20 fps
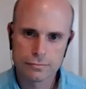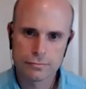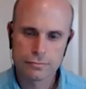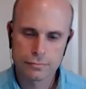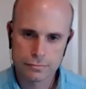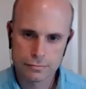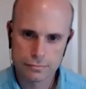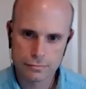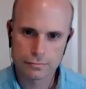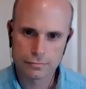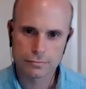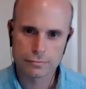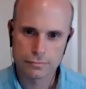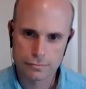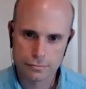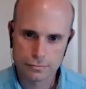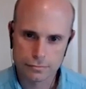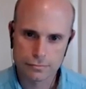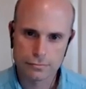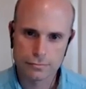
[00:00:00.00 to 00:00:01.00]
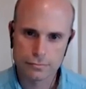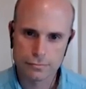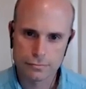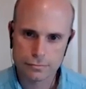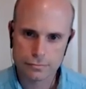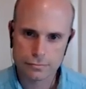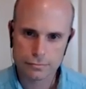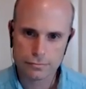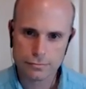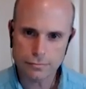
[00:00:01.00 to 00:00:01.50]

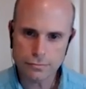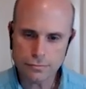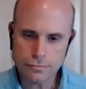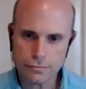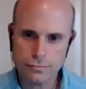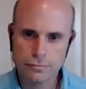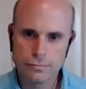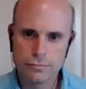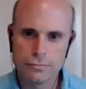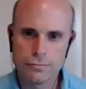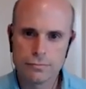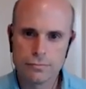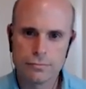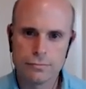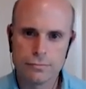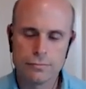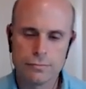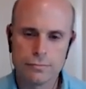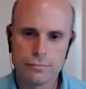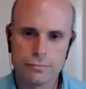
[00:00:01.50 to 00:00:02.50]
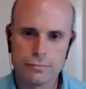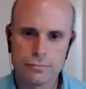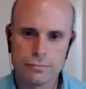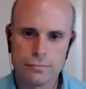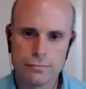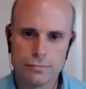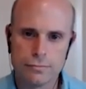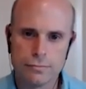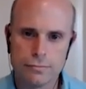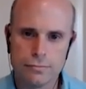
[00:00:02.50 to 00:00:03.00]

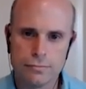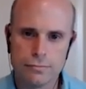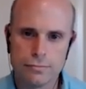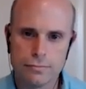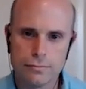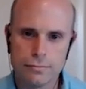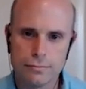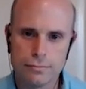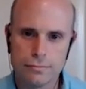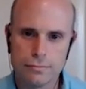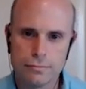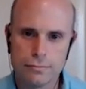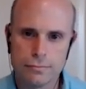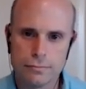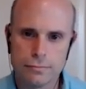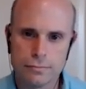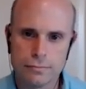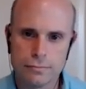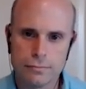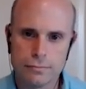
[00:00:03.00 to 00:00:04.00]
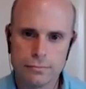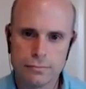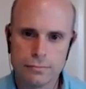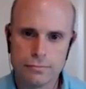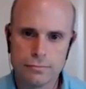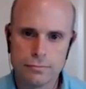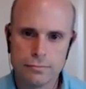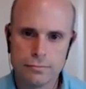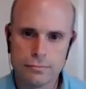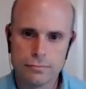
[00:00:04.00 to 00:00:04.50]

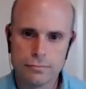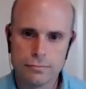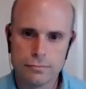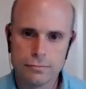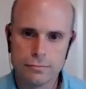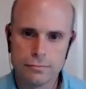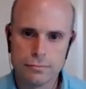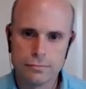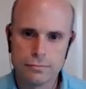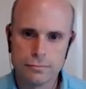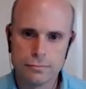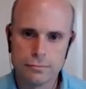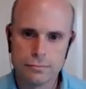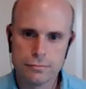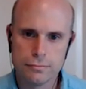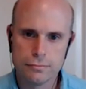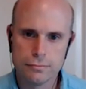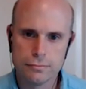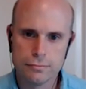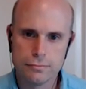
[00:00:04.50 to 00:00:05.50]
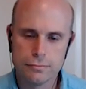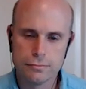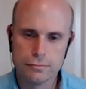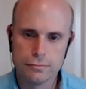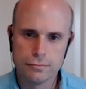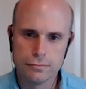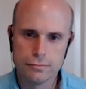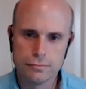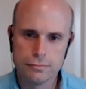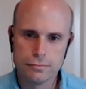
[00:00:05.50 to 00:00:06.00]

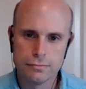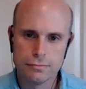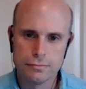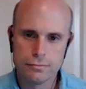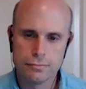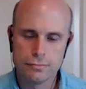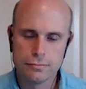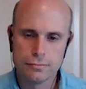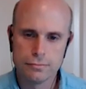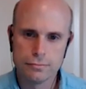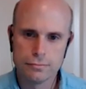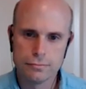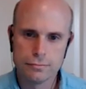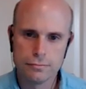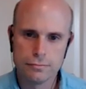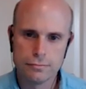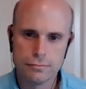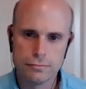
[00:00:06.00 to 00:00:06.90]
[no speech]